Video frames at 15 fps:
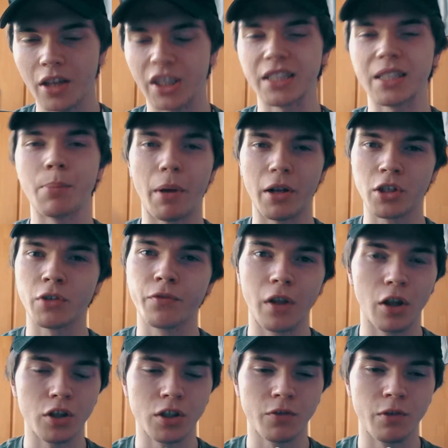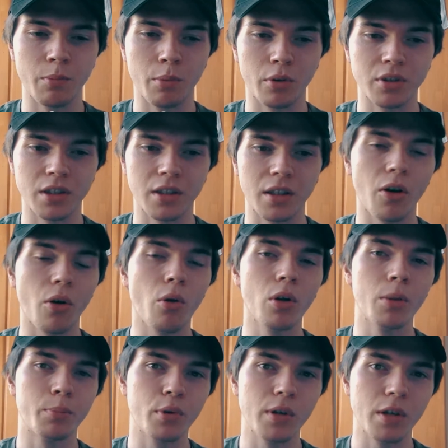just a bunch of philosophy books, and they
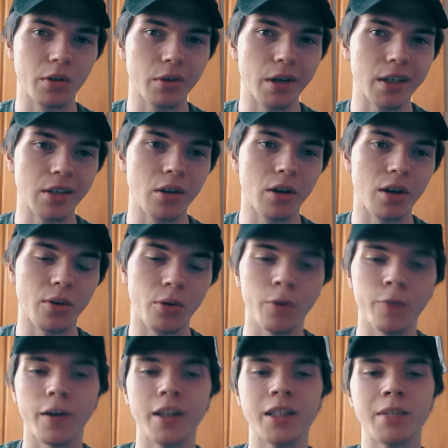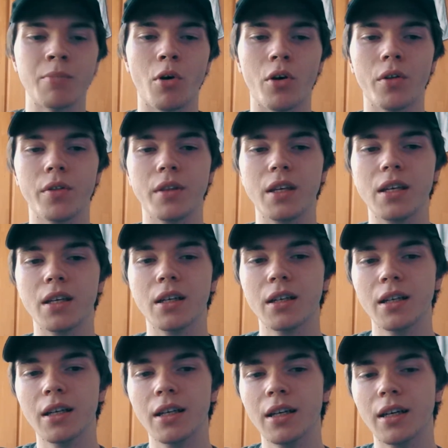all are pretty great, and you can all find them on the
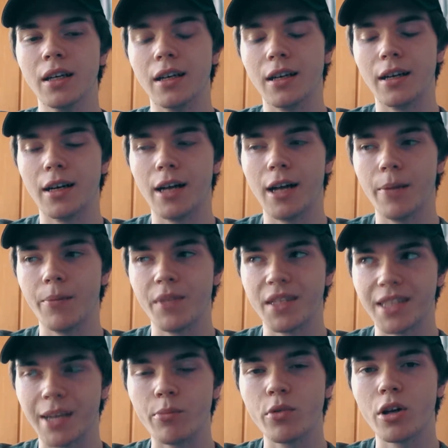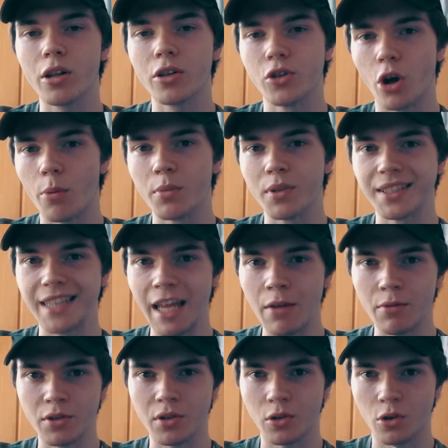um,
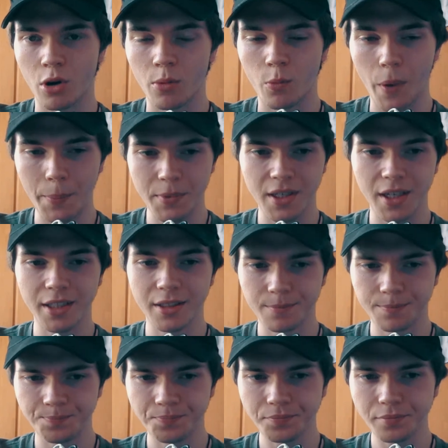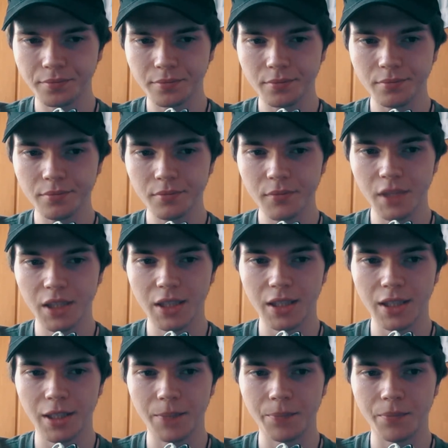SamuelThomasDavis.com website.
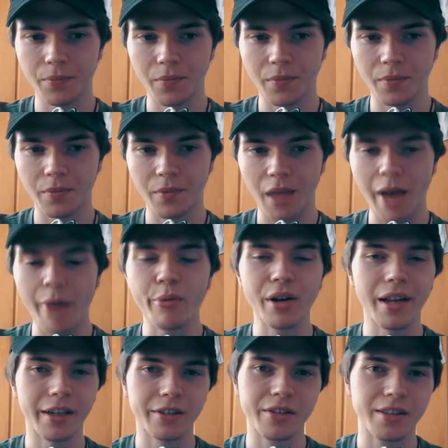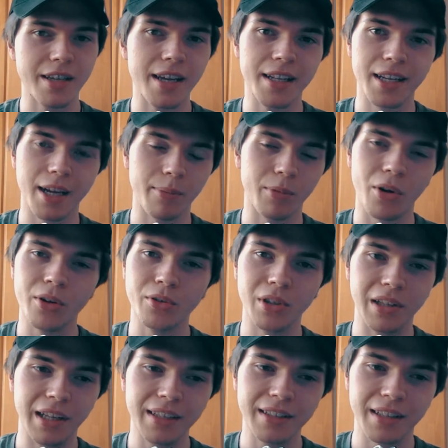Um, I would like to say that I'm going
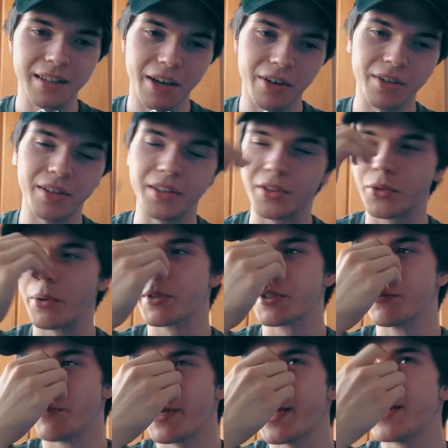to link that down in the description, but